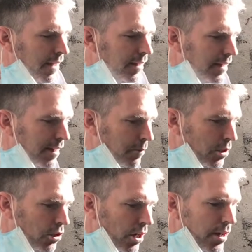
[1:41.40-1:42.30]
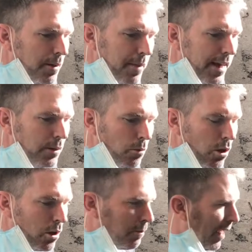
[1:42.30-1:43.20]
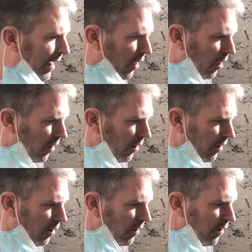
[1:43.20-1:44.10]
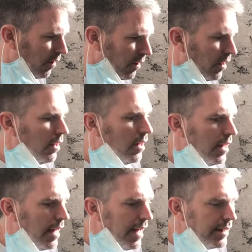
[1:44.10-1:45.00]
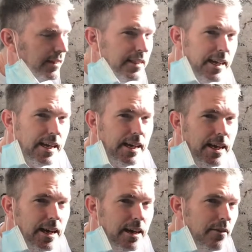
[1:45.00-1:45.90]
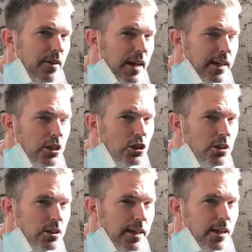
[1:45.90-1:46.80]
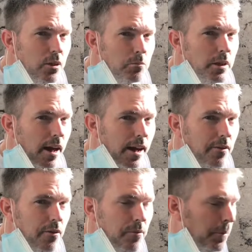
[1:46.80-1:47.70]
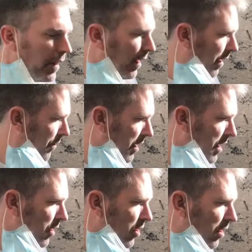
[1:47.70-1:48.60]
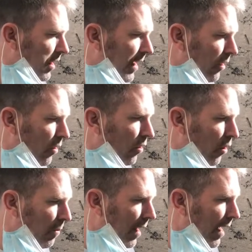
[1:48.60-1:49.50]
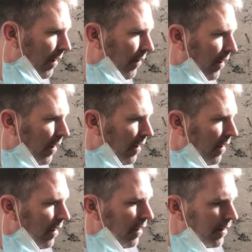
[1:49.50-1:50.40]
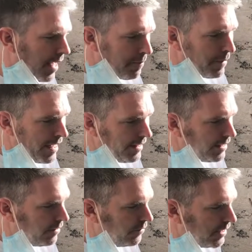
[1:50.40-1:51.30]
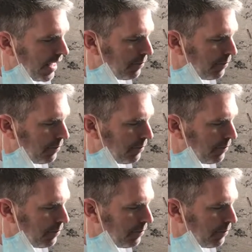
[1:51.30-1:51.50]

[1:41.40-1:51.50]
and I'm going to turn the mains water back on and see if that kitchen sink comes live. If the kitchen sink don't come live, that means they've tapped